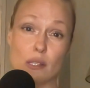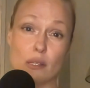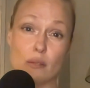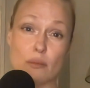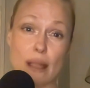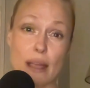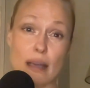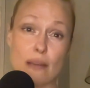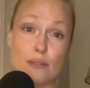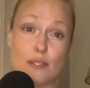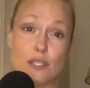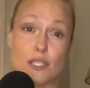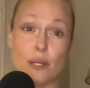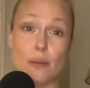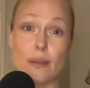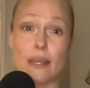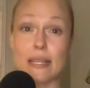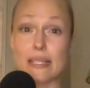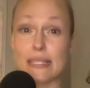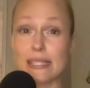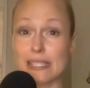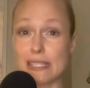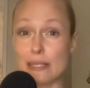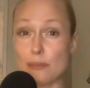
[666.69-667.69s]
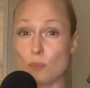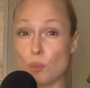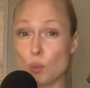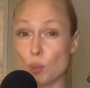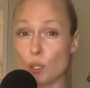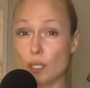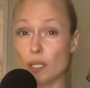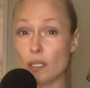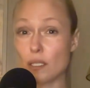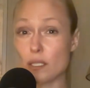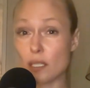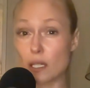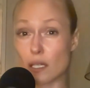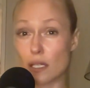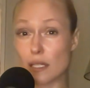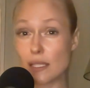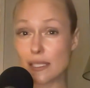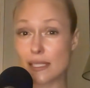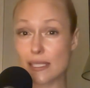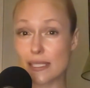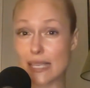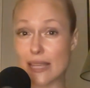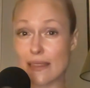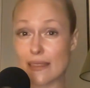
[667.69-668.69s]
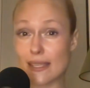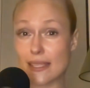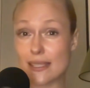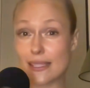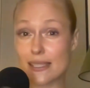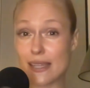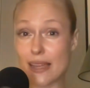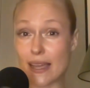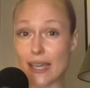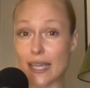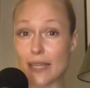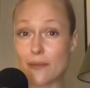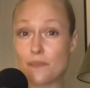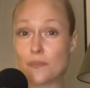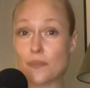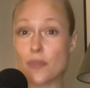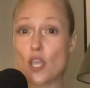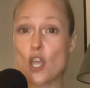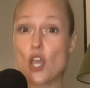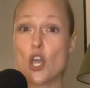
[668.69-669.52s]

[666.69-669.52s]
around doing smaller tasks at this time.